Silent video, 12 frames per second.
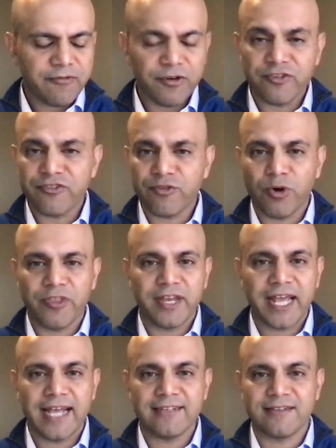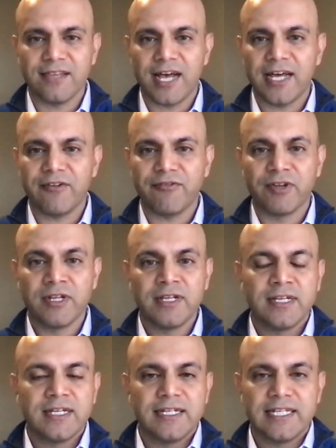store that has a lot of
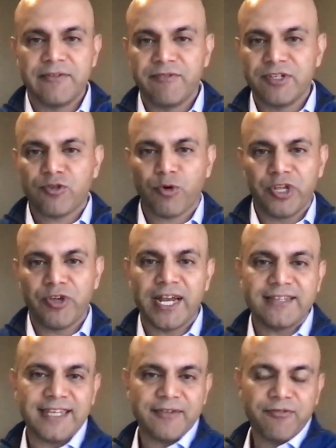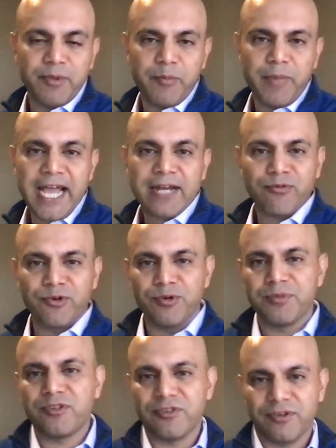inventory you got to take from the back
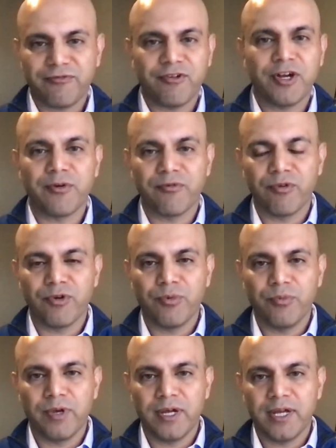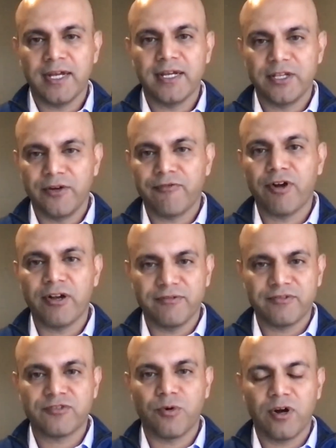room to the front of room, front of
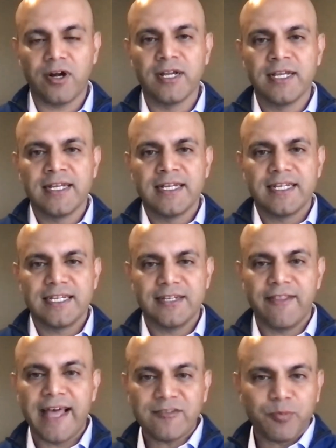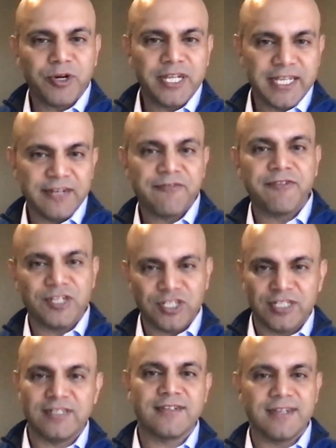store, that's pretty
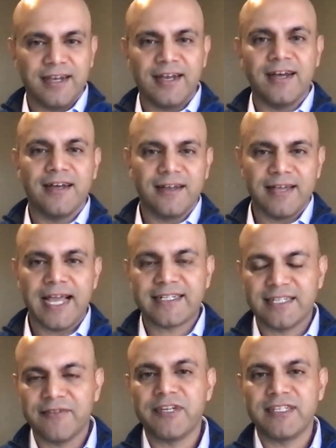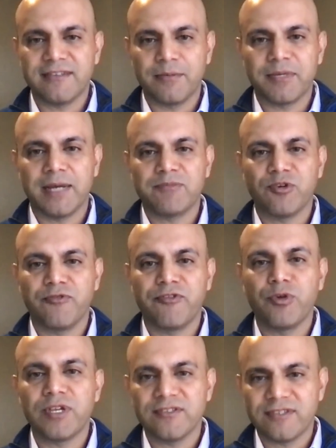inefficient activity sometimes. So if
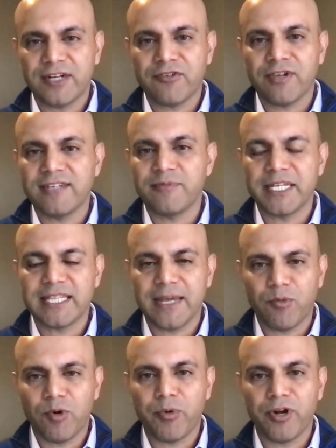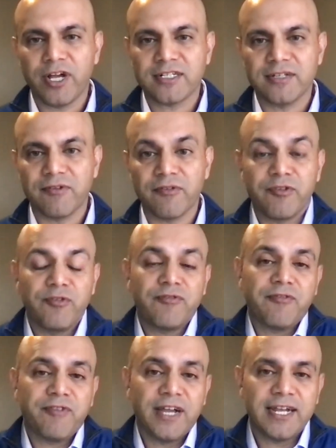you can centralize, make that more productive, or if you have
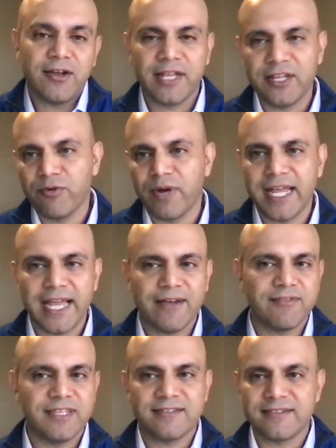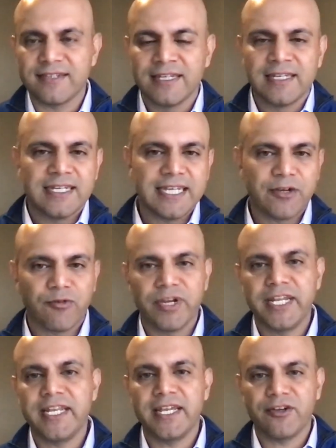to find out, hey, do I have this
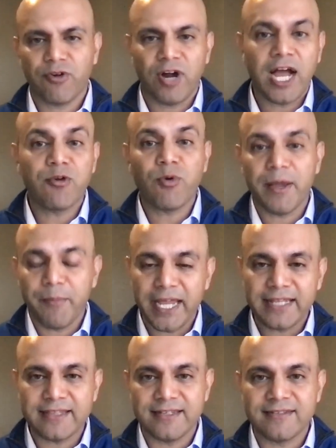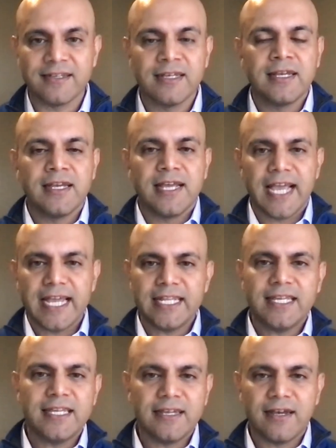ingredient, or how do I make this?
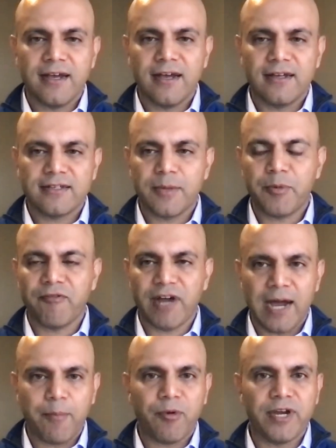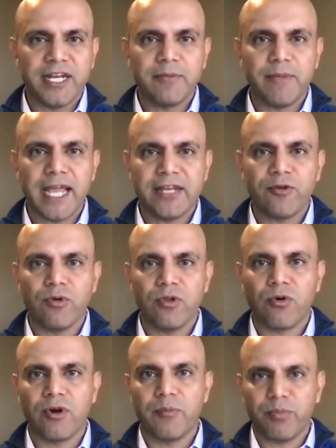Any type of operating manual
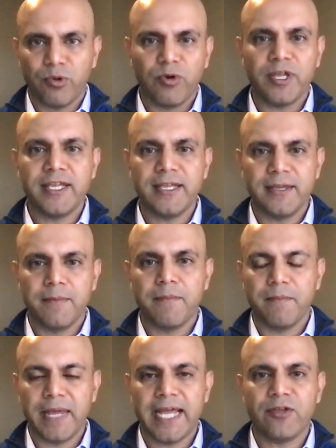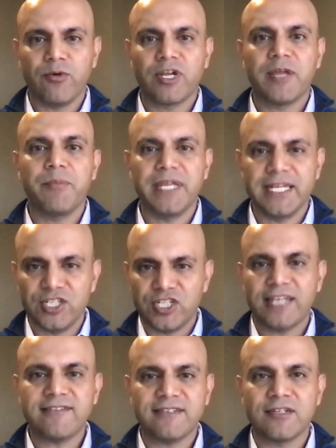or employee manual can be
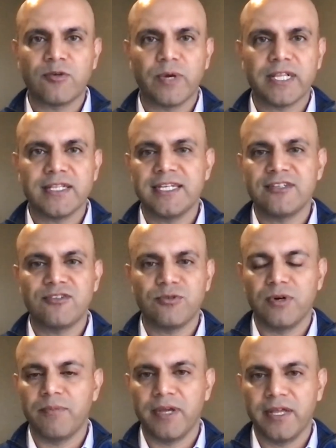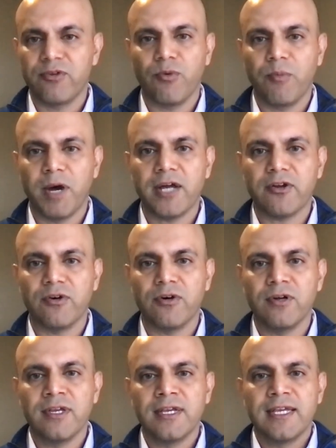ingested quickly into a model,
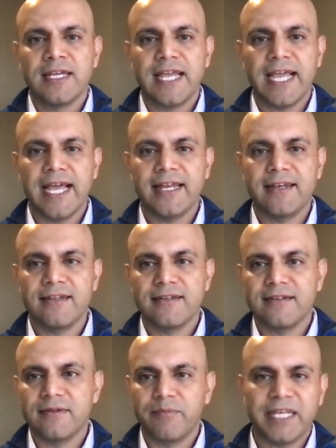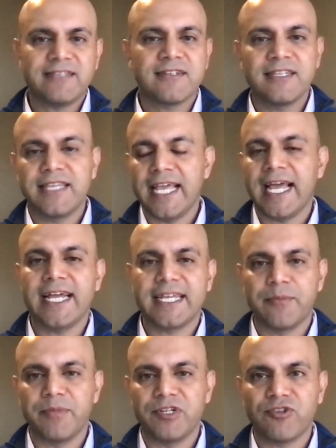and basically the AI
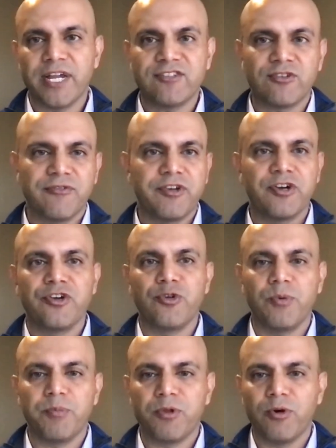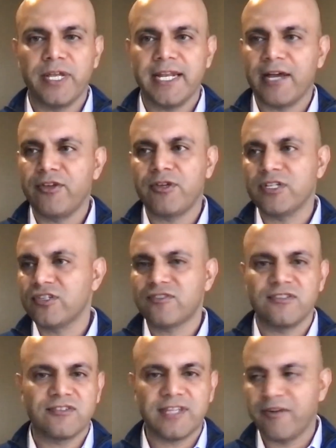can be trained. So if you're a new employee now, you can
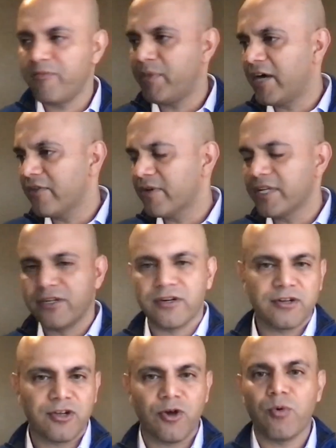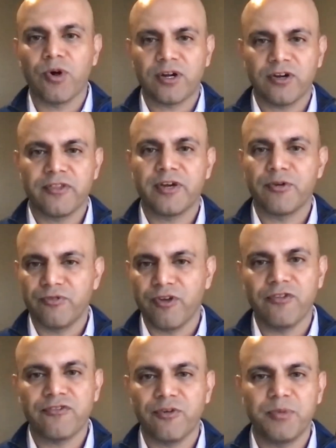just, instead of bothering your coworker there who's
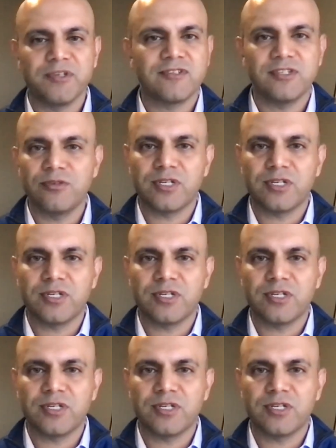also busy, you